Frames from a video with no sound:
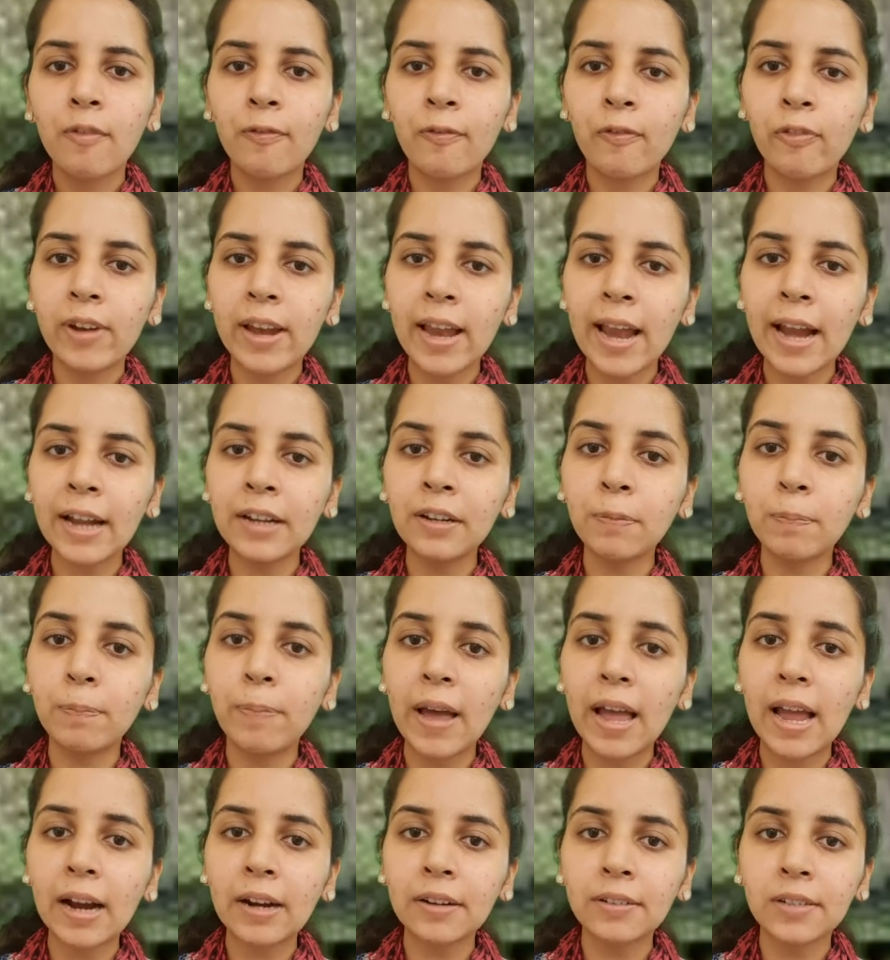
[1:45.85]
flat
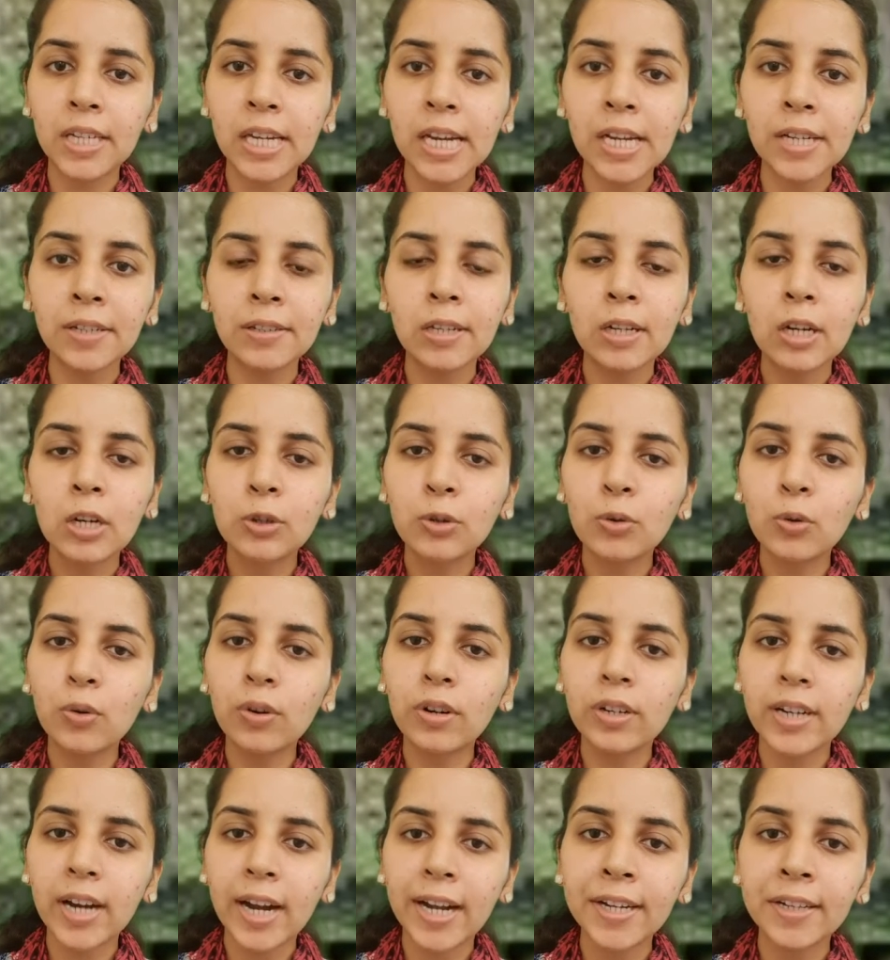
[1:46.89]
back teeth to
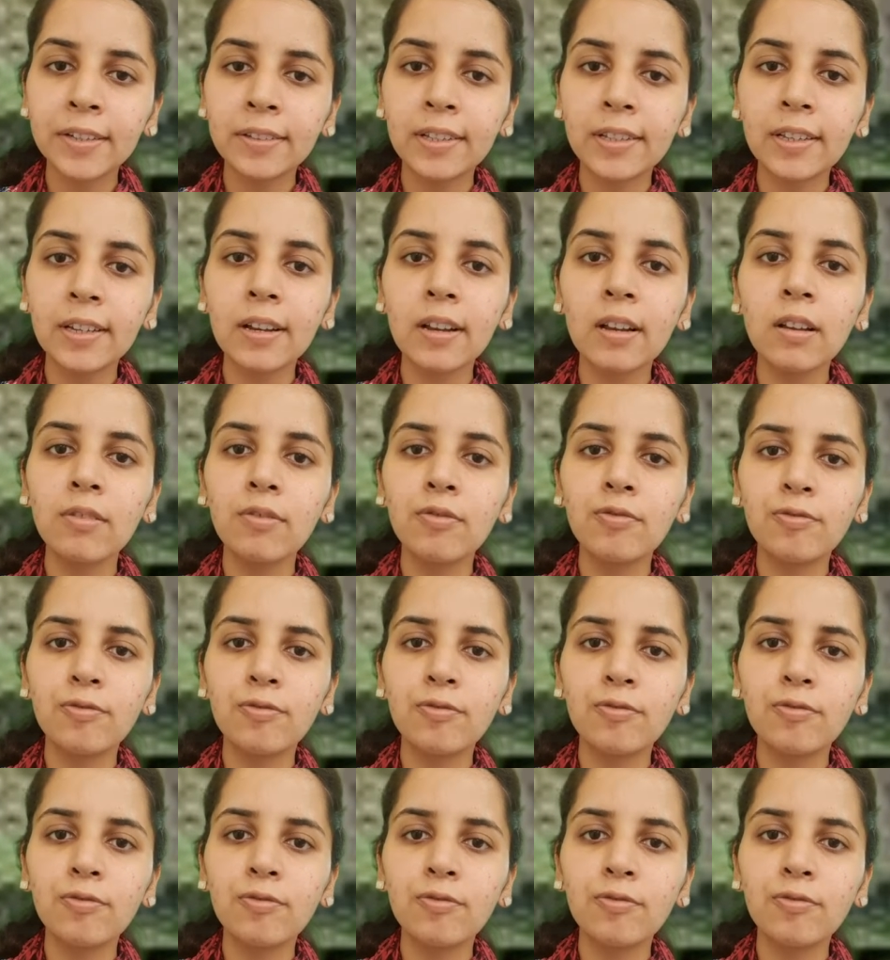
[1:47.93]
grind their